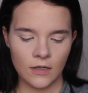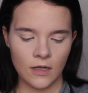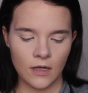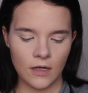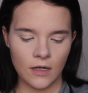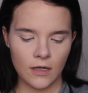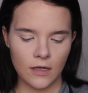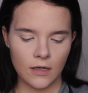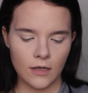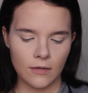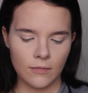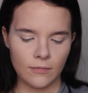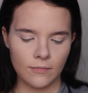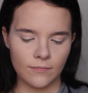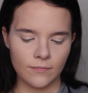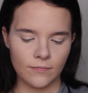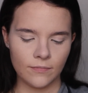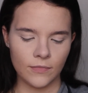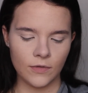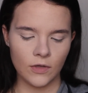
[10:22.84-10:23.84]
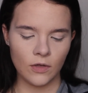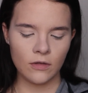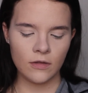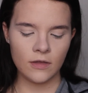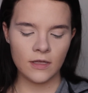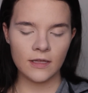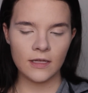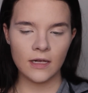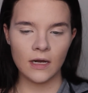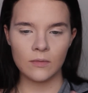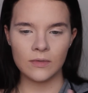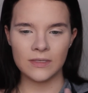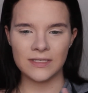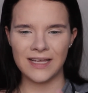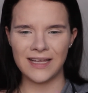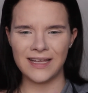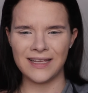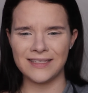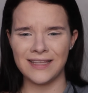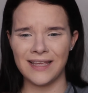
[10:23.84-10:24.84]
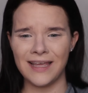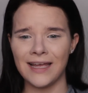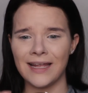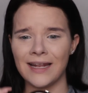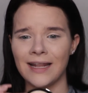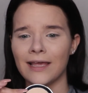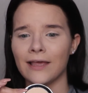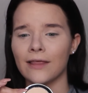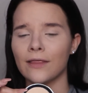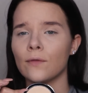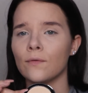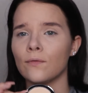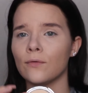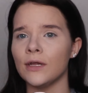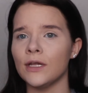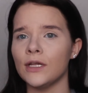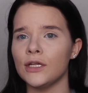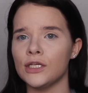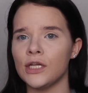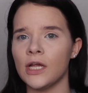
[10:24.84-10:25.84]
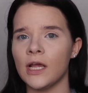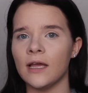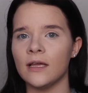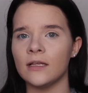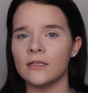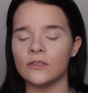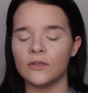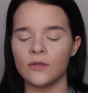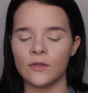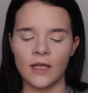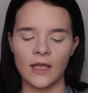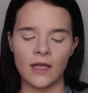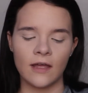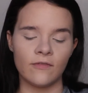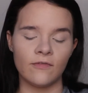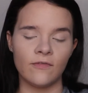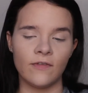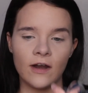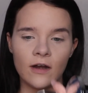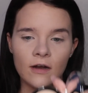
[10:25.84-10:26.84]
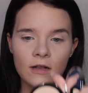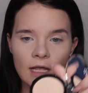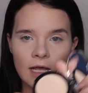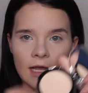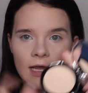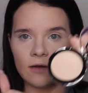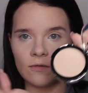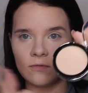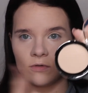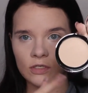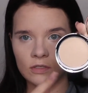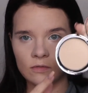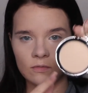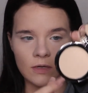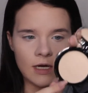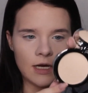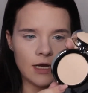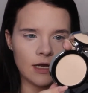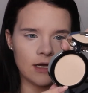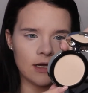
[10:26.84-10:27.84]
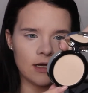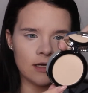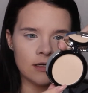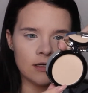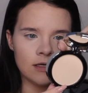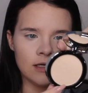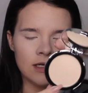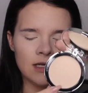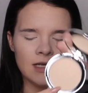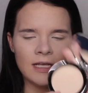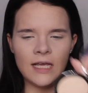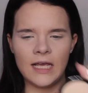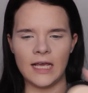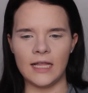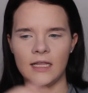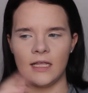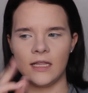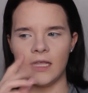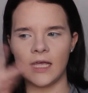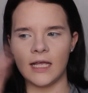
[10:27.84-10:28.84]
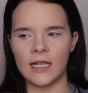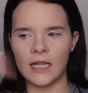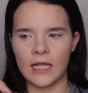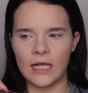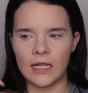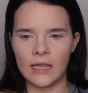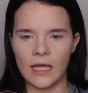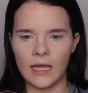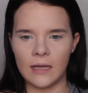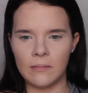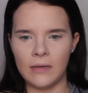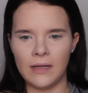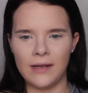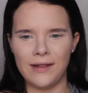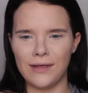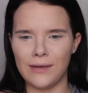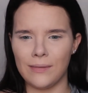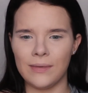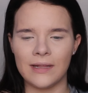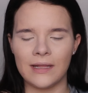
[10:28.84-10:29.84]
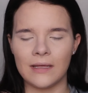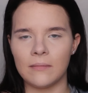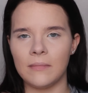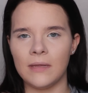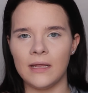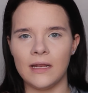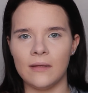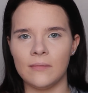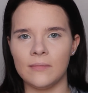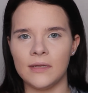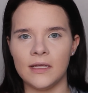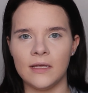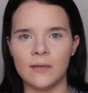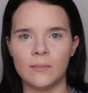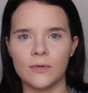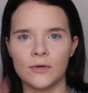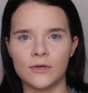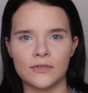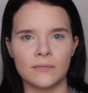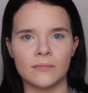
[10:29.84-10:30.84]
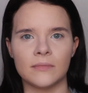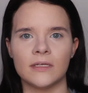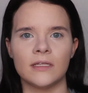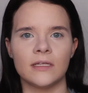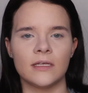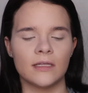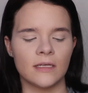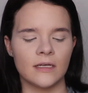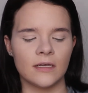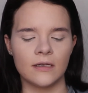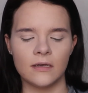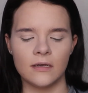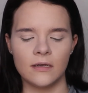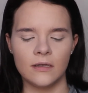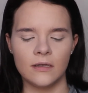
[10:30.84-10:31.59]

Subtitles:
the only thing that I will say is they had like 3 shades. So they had Fair Light, which is what I got. And then they had like Light Medium and like Medium Deep or something like that.